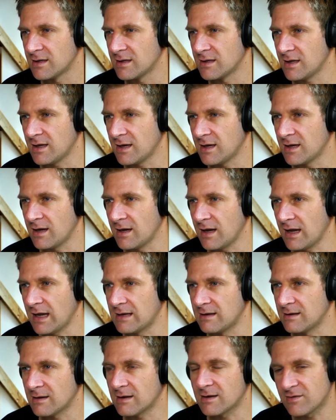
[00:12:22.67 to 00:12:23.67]

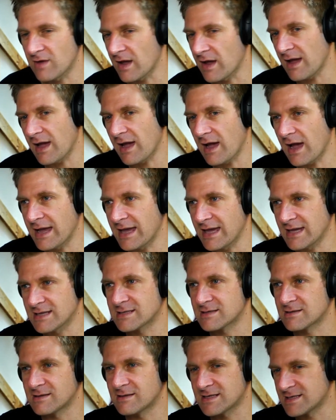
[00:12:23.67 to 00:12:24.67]
And because I guess
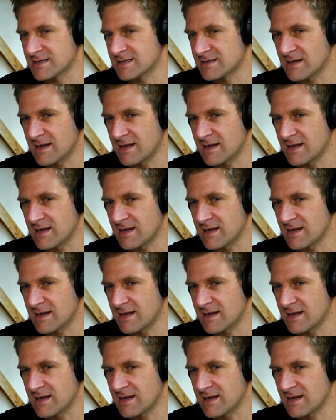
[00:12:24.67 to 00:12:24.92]
this is